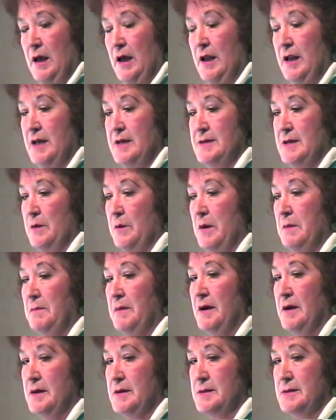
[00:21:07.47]
And as they went
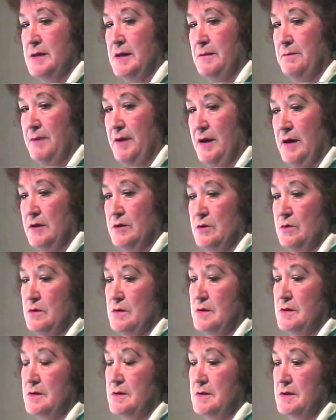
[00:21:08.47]
past, they bowed
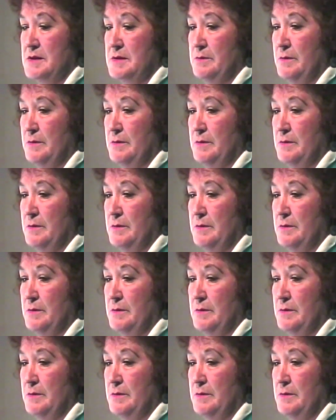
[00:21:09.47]
to us and